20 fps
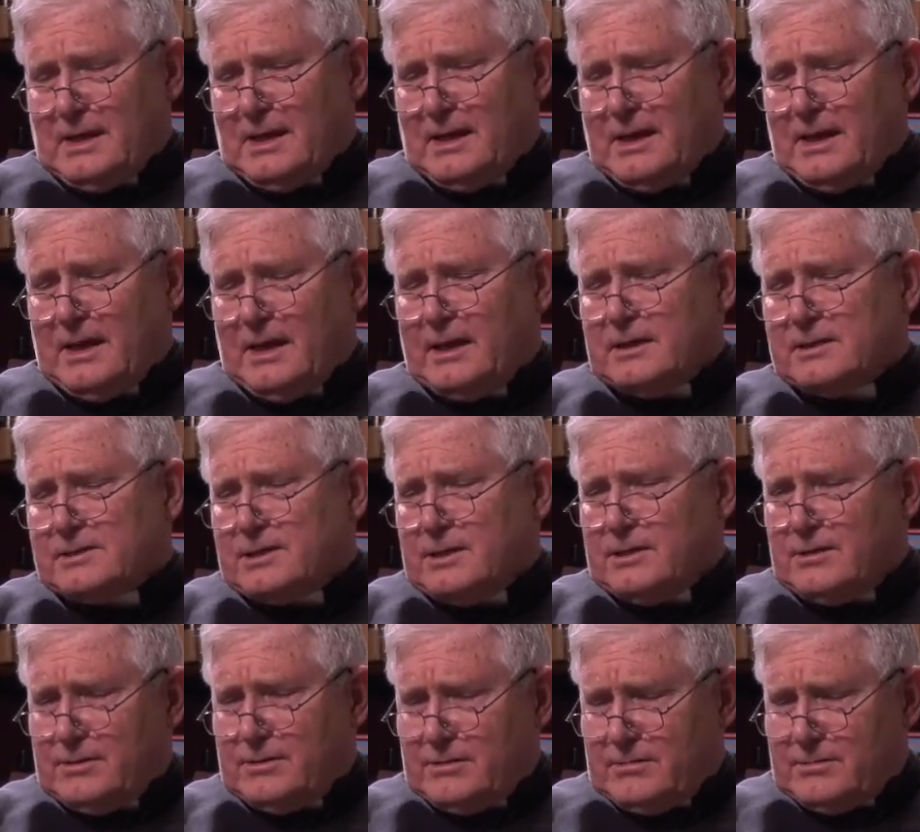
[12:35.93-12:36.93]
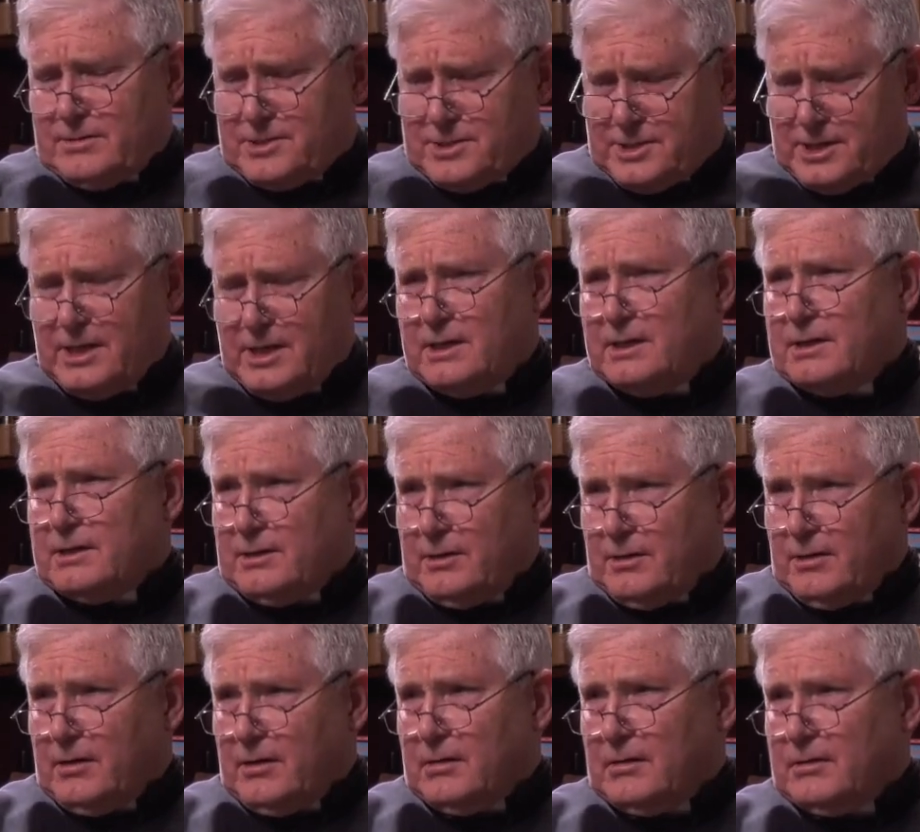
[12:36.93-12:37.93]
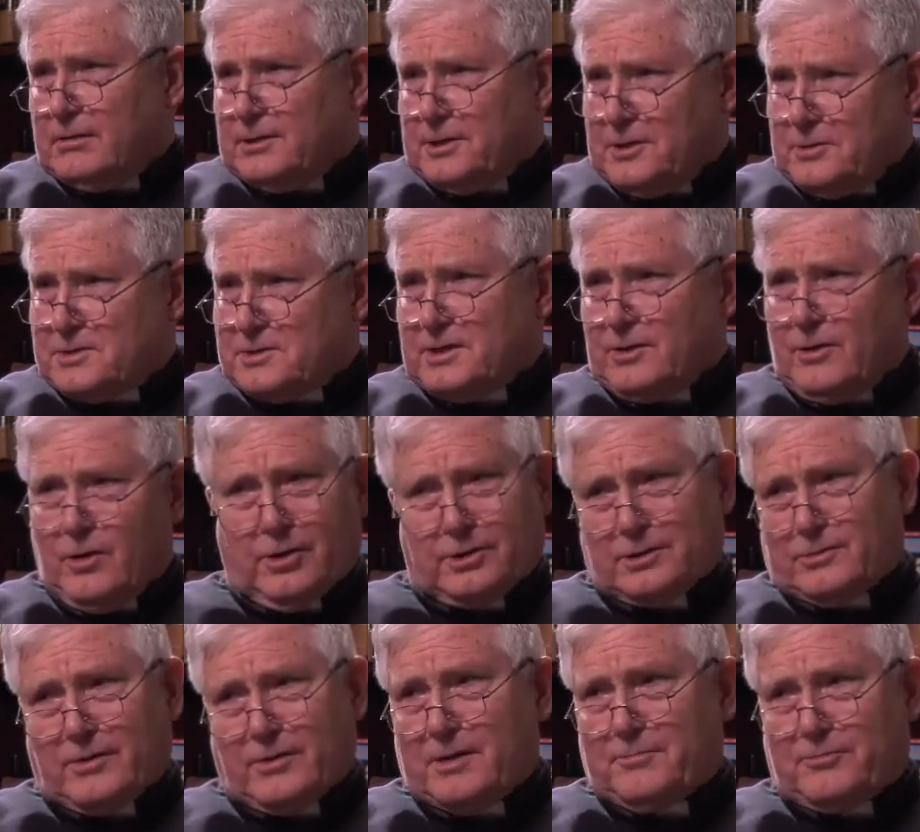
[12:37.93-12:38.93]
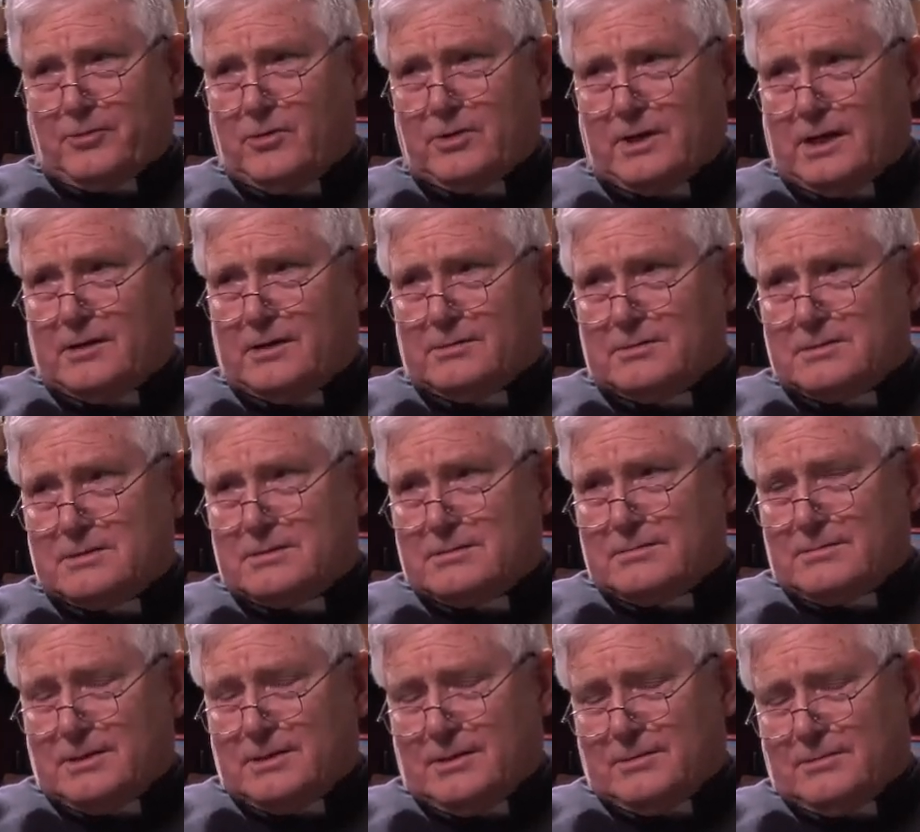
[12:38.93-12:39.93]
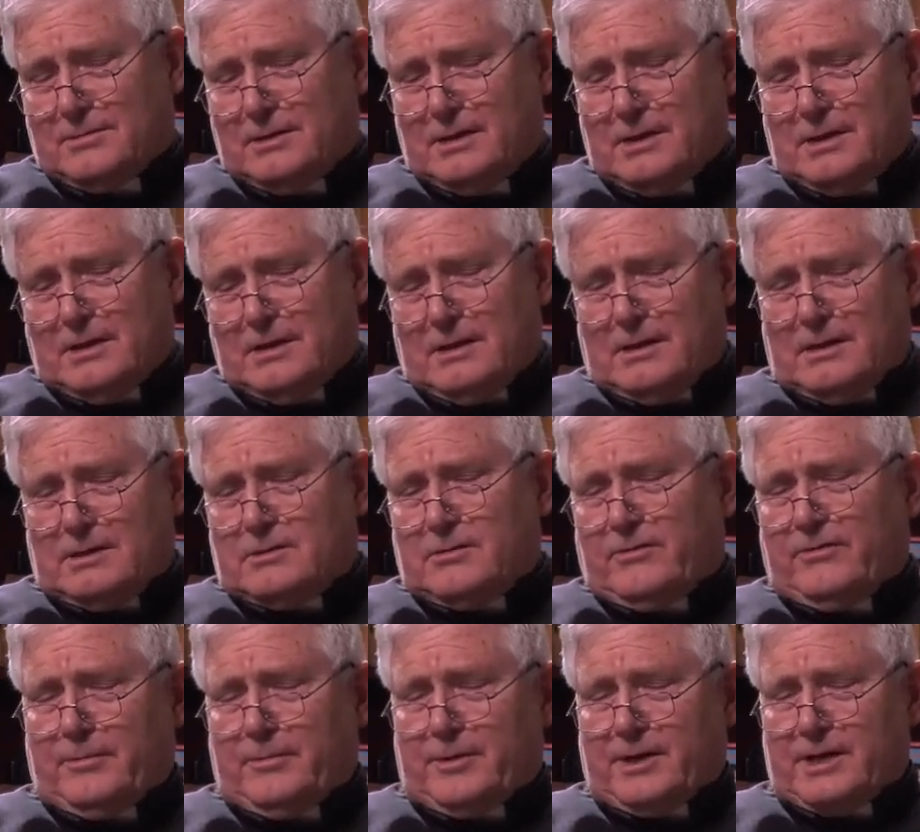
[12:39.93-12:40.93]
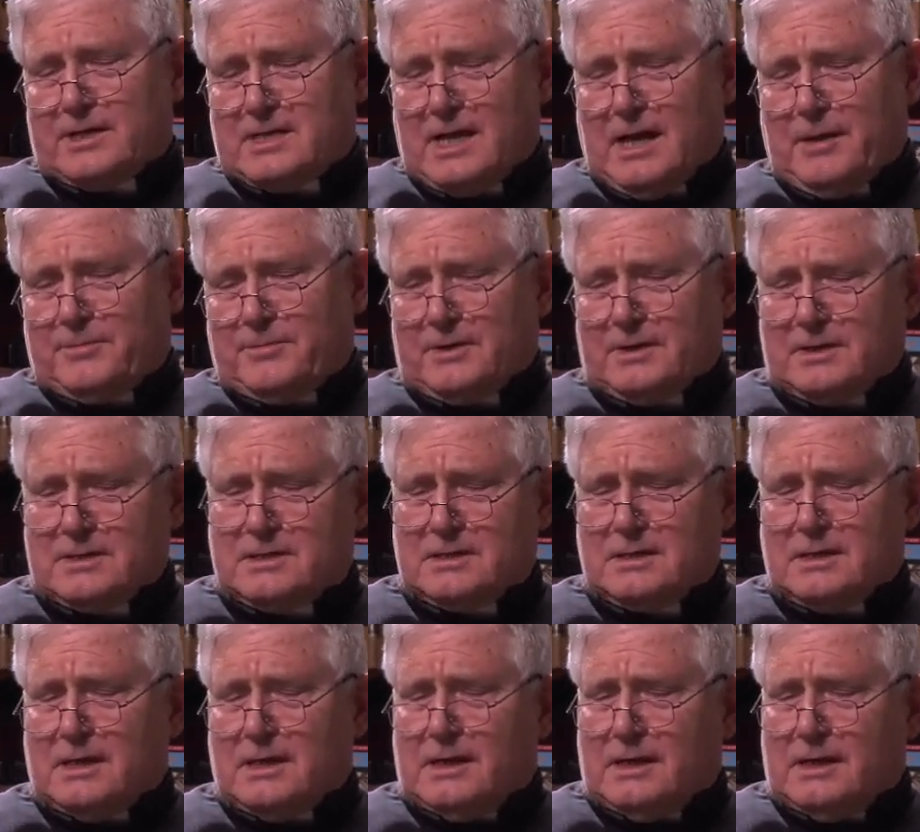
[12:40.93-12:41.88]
as she and her, and using all the right pronouns, you know, to everybody's happiness.